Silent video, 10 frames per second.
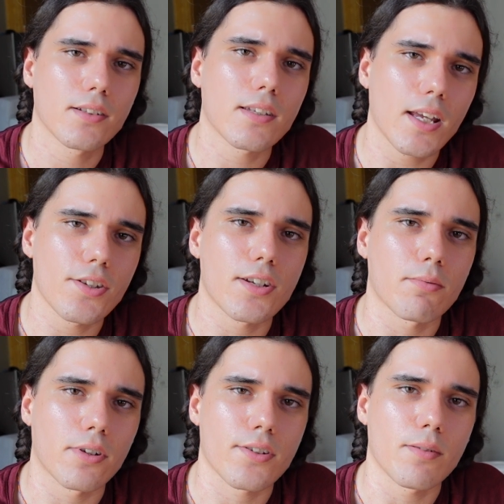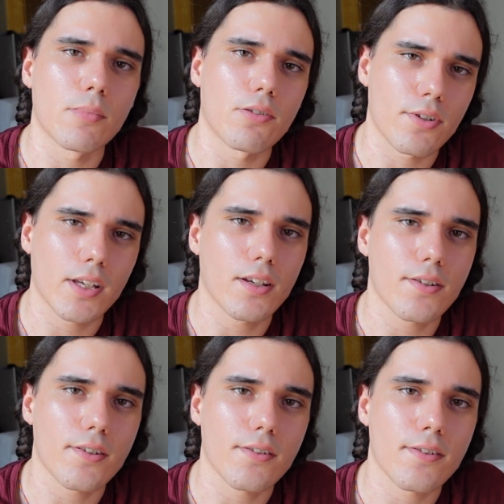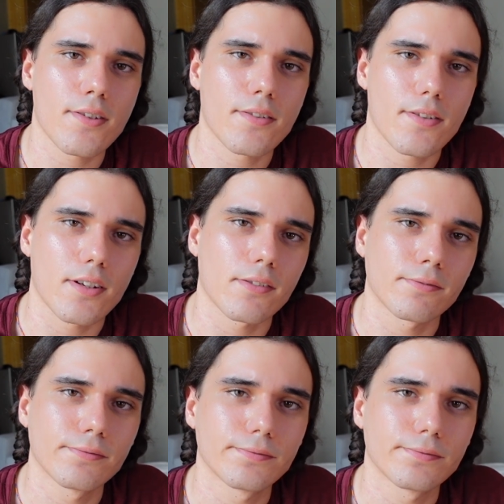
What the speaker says: Tastyworks in most cases. So